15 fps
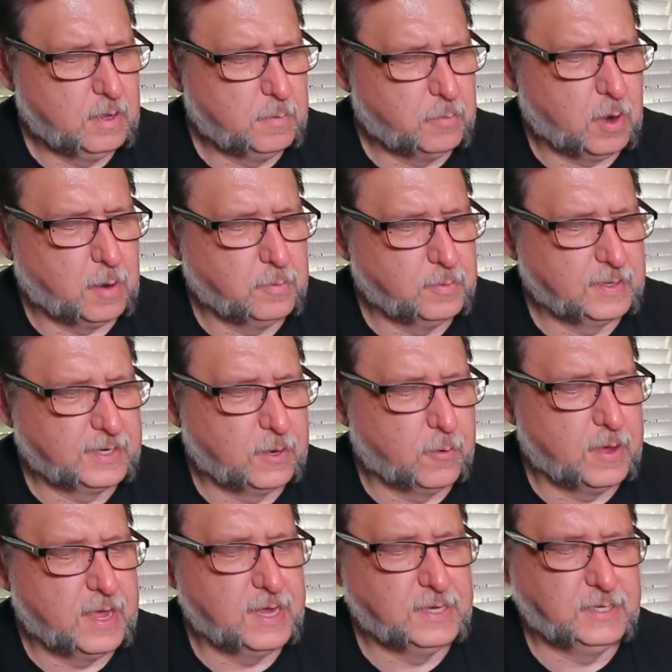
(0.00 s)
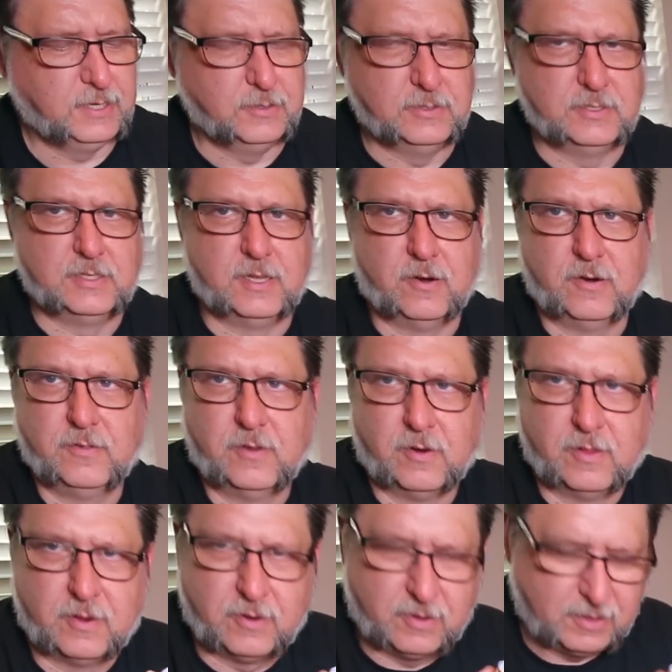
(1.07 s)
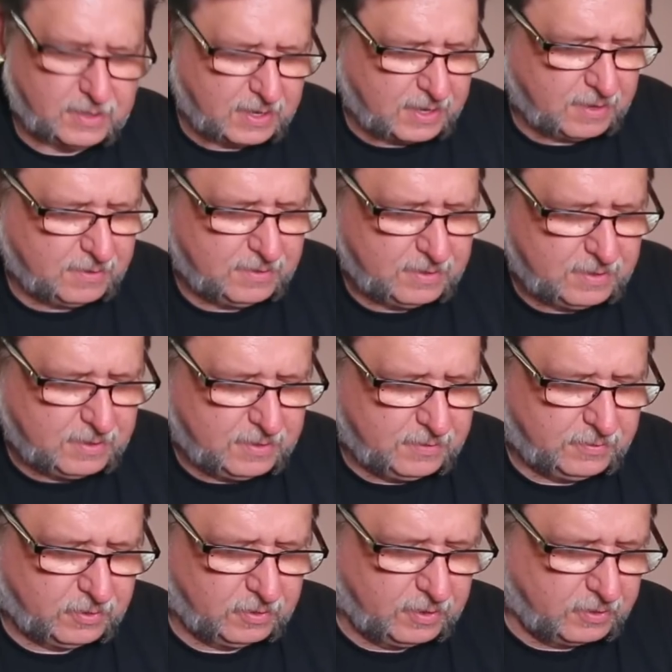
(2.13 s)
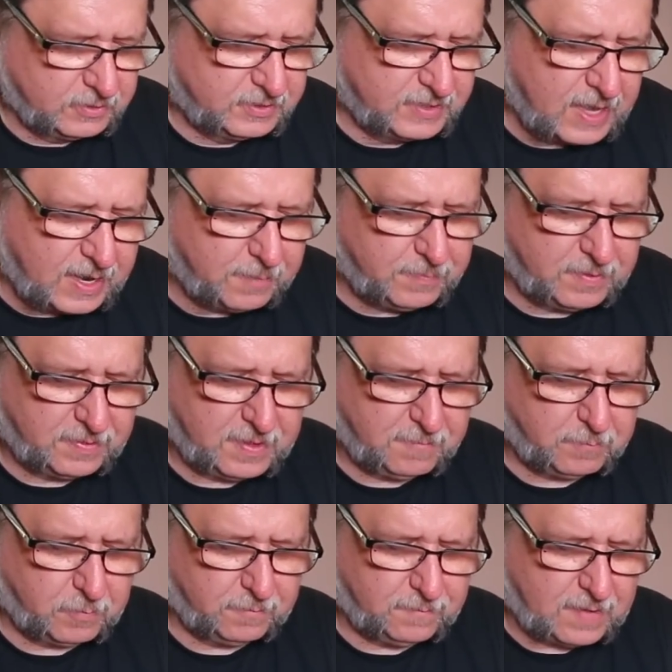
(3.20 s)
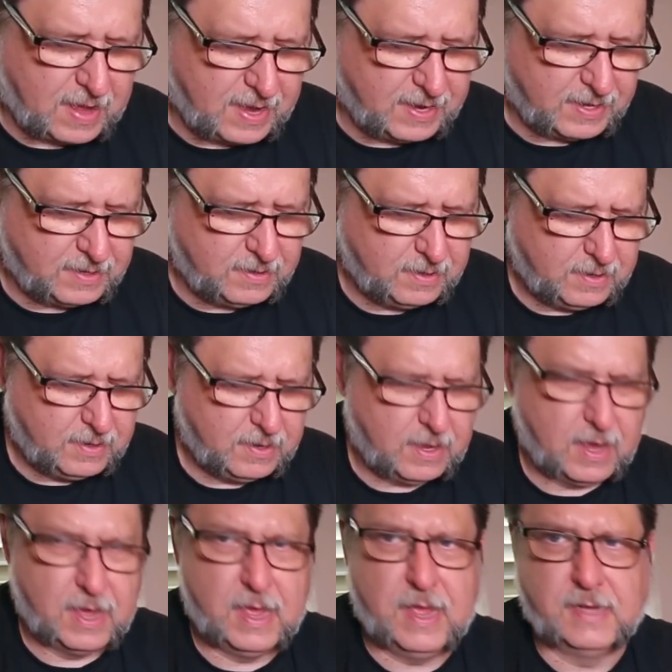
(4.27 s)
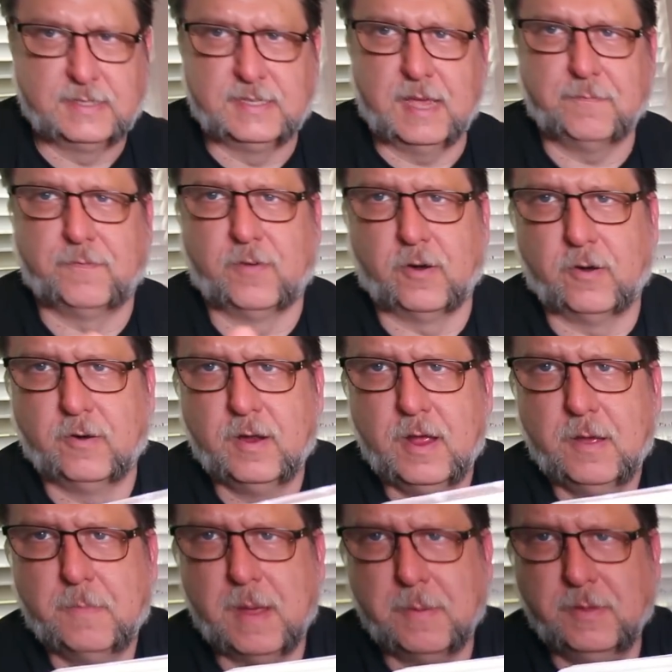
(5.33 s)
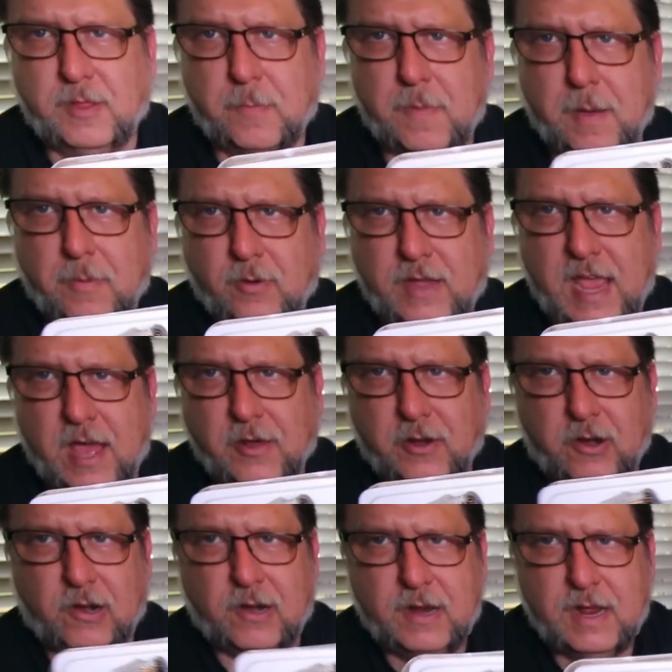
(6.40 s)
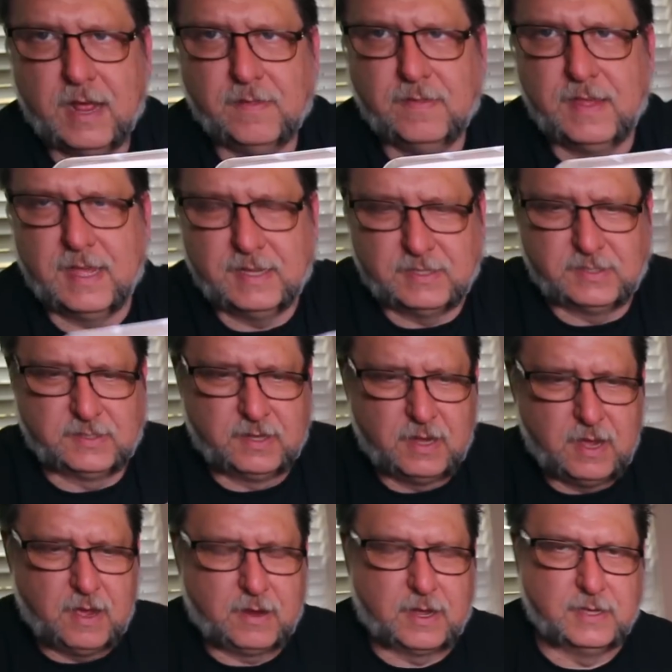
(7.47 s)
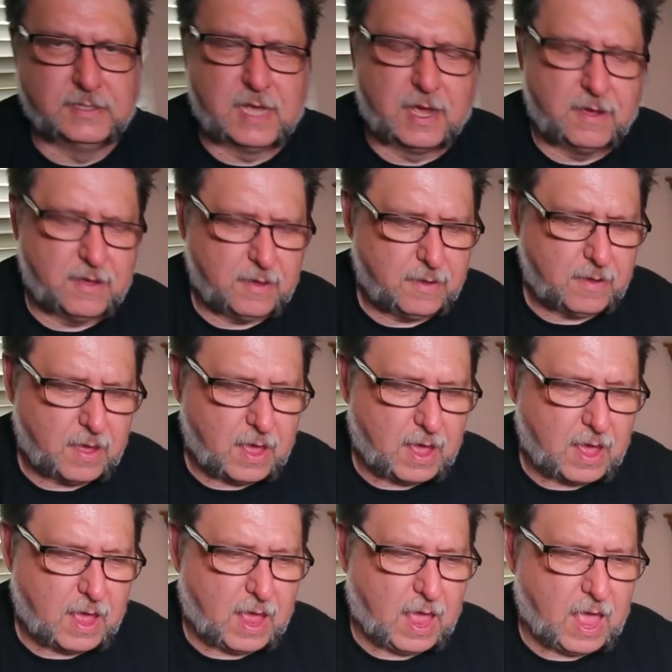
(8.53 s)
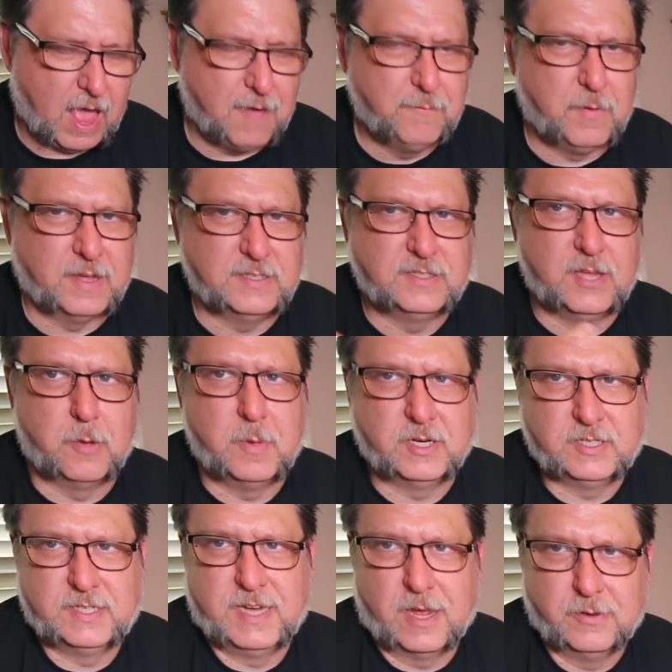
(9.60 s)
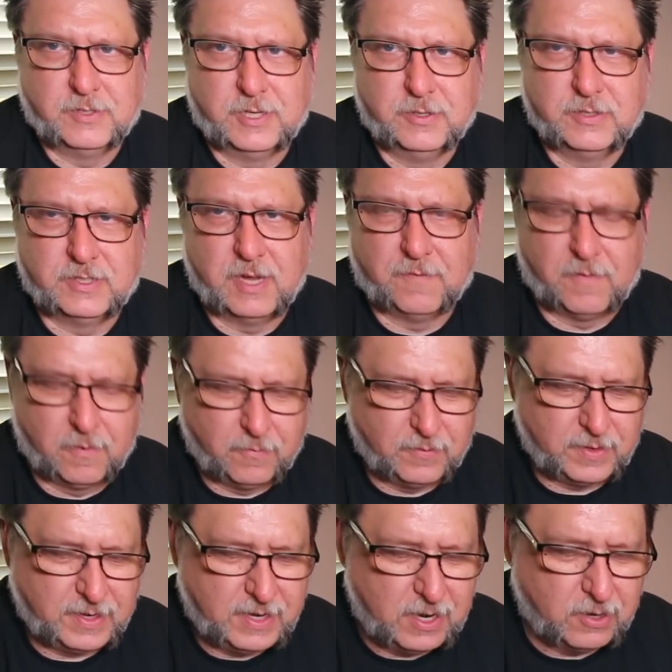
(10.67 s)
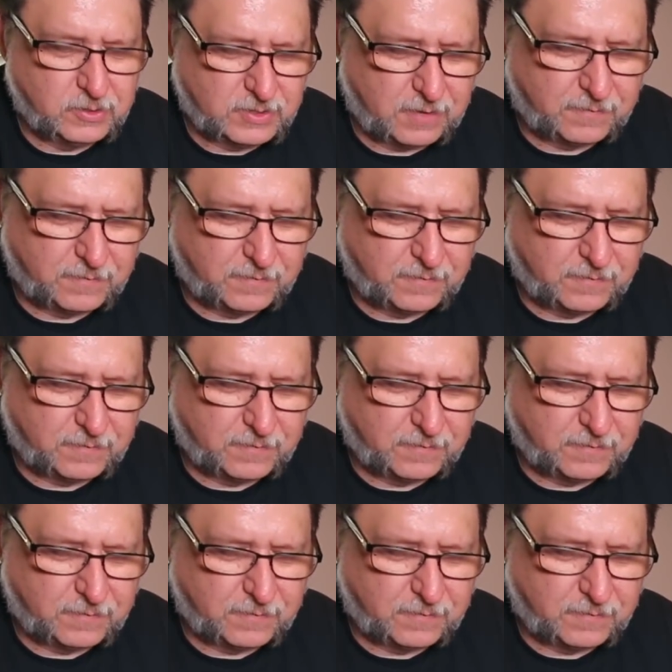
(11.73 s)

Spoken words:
Probably go ahead and use their little setup that they provided, except for maybe the bubble counter and this, because I've bought so much CO2 stuff over the years.